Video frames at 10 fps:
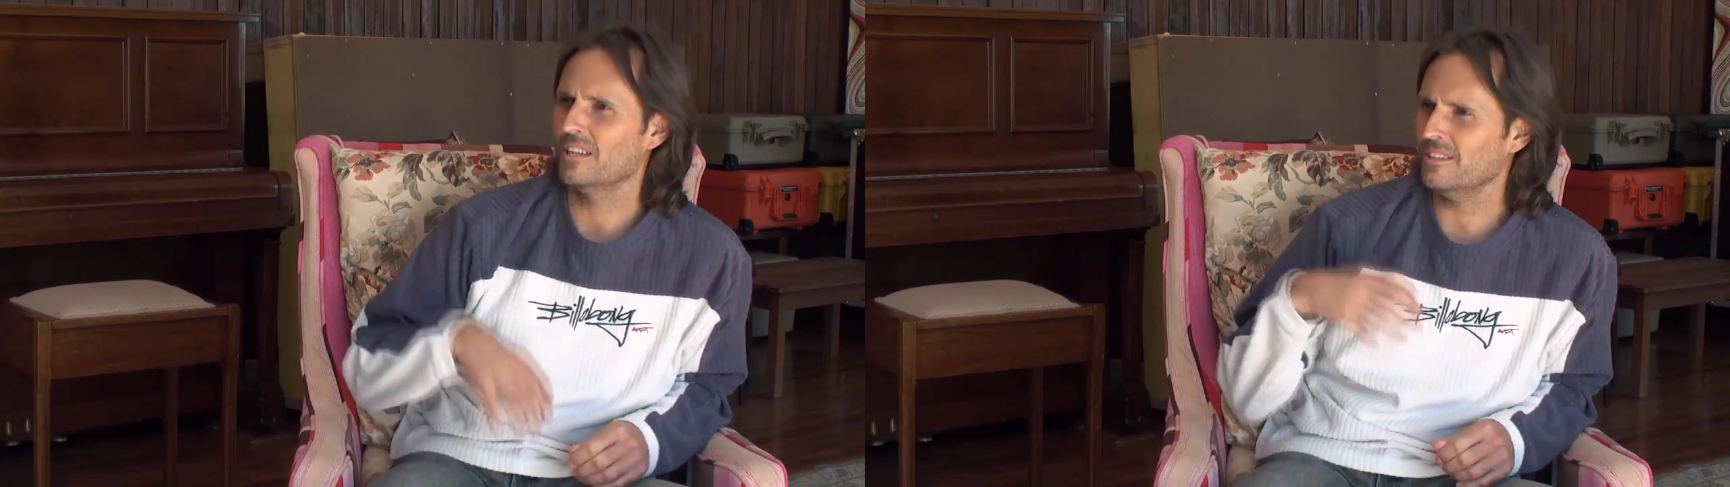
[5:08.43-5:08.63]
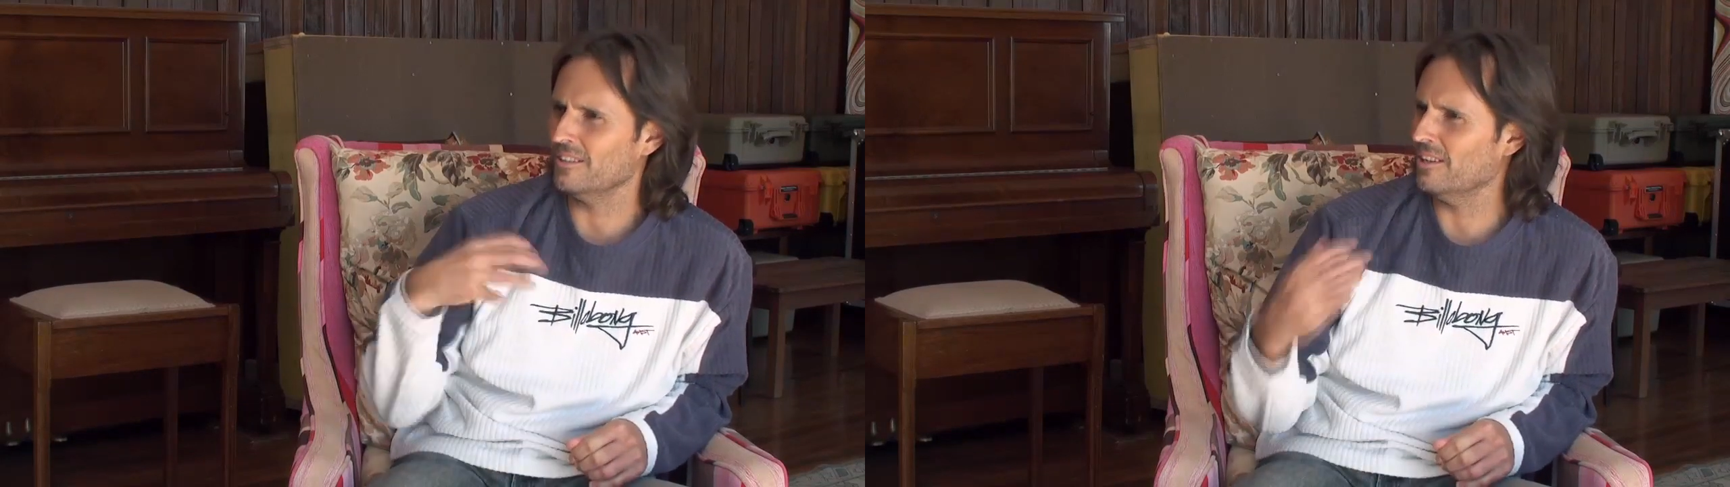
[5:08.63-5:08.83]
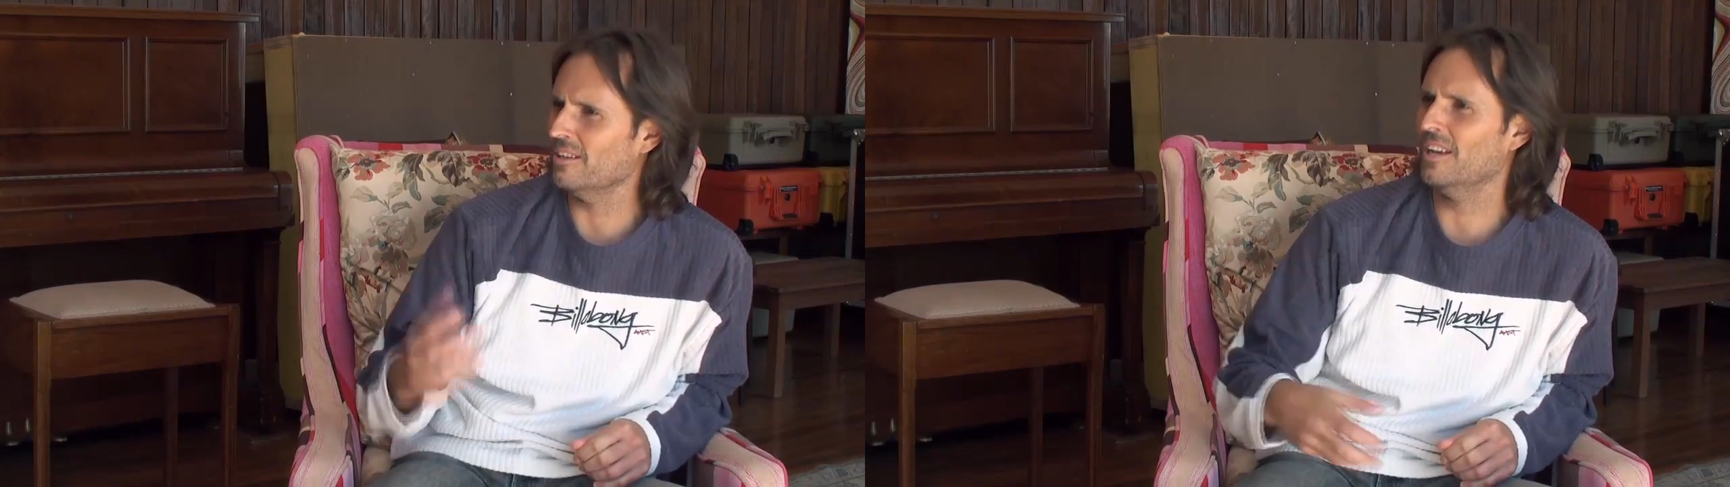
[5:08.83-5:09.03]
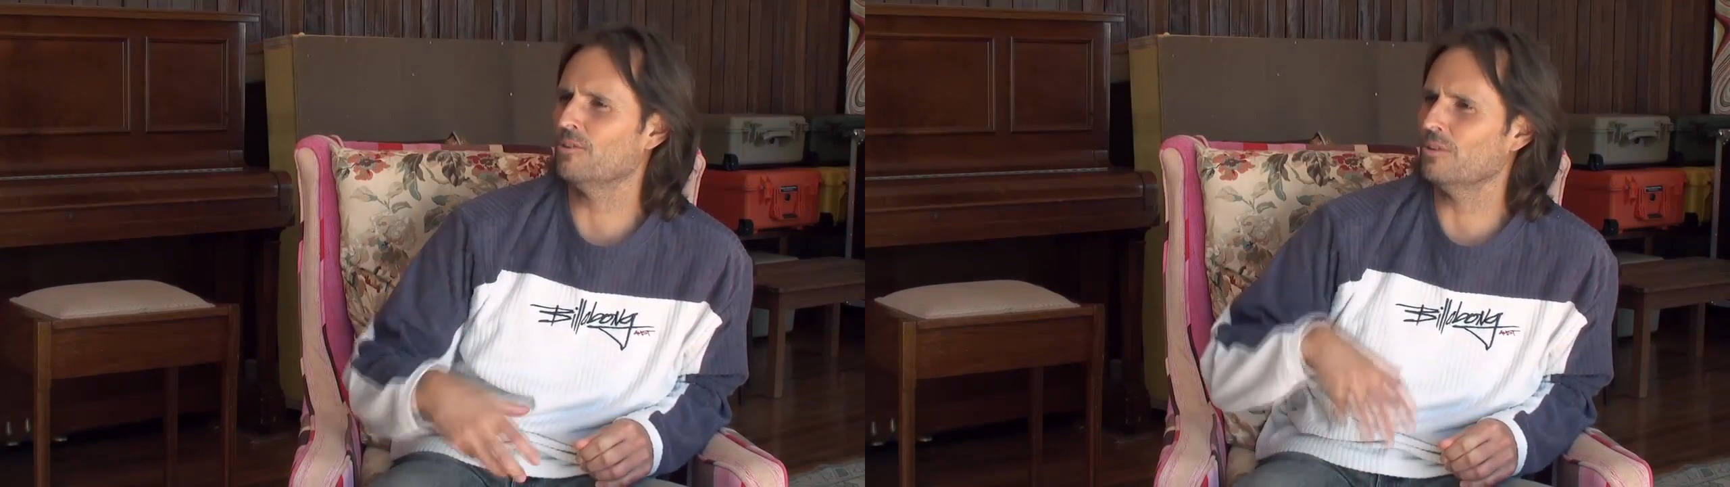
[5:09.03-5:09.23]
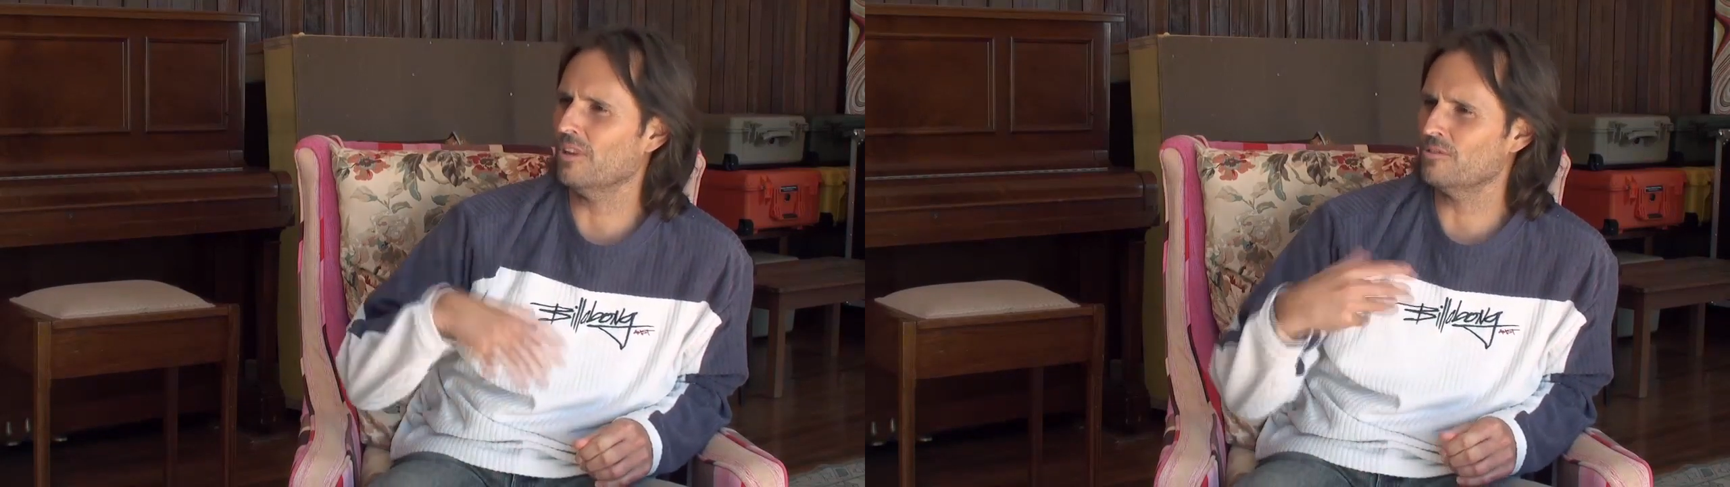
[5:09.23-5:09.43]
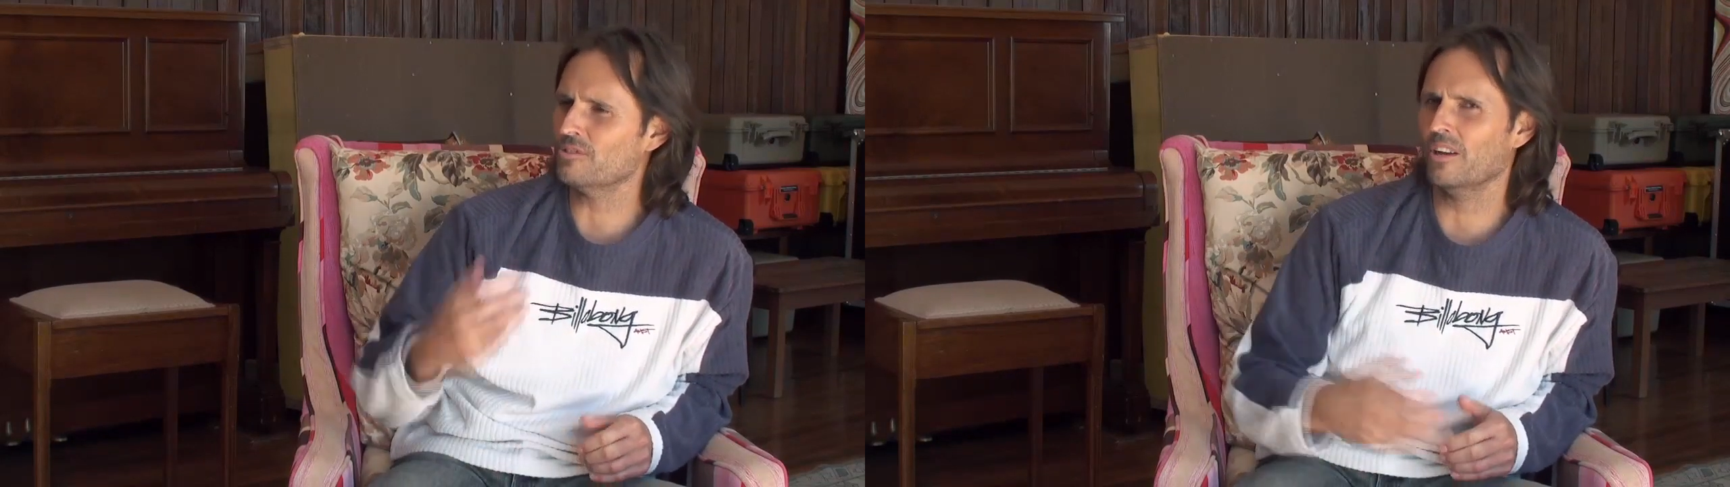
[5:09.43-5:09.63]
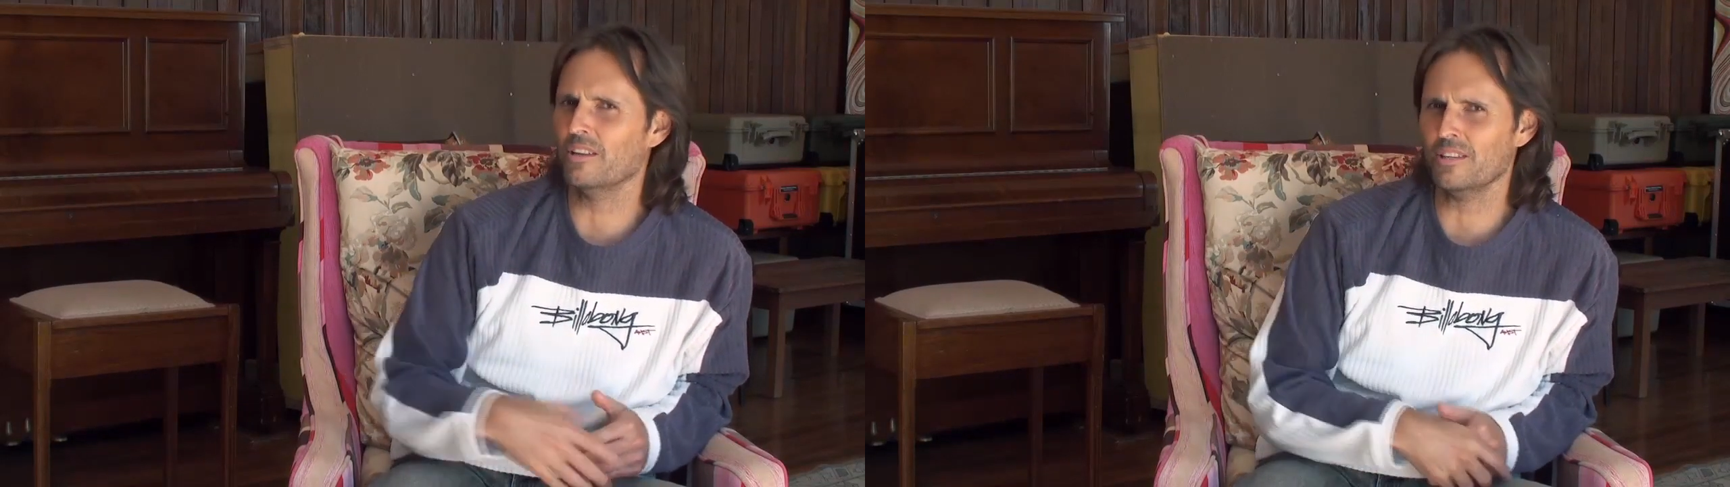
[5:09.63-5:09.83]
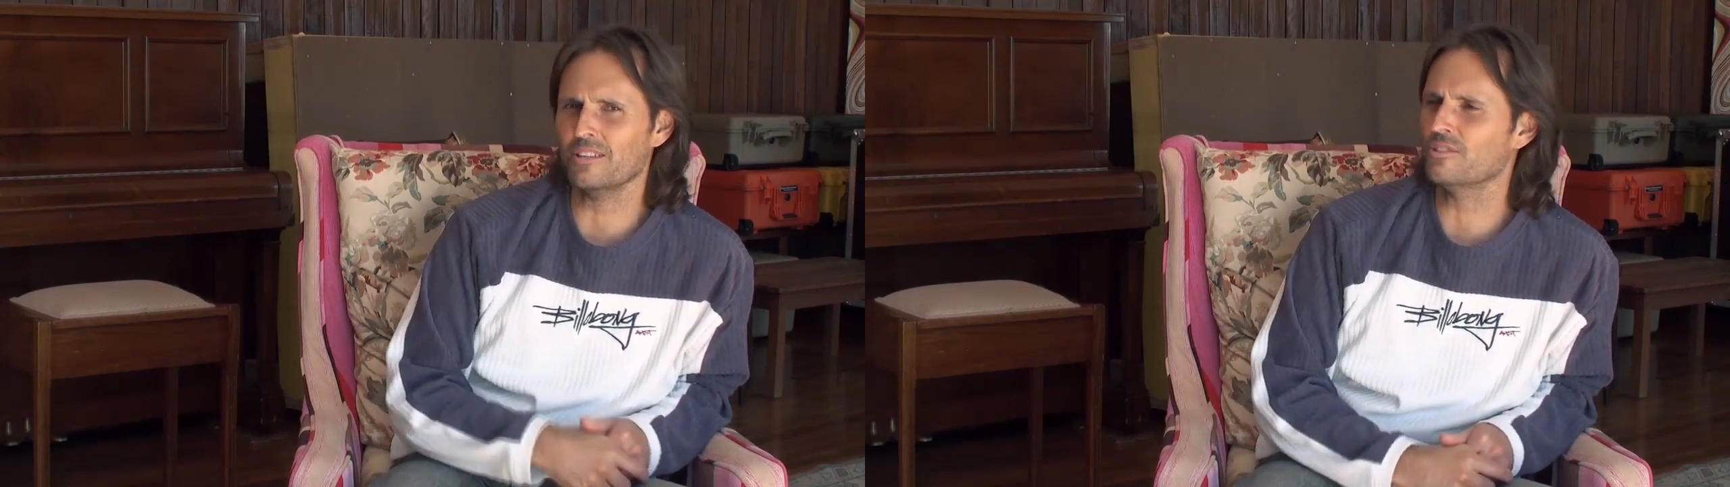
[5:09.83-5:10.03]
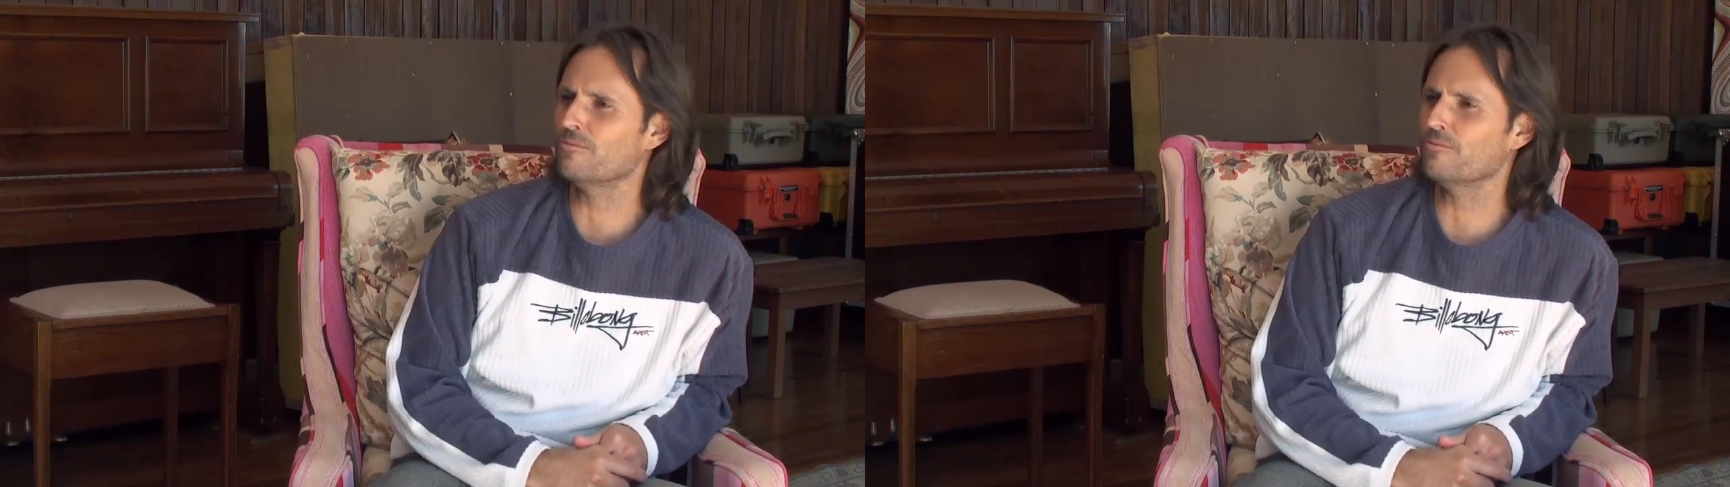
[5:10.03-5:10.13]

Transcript: you know, and all those kind of things,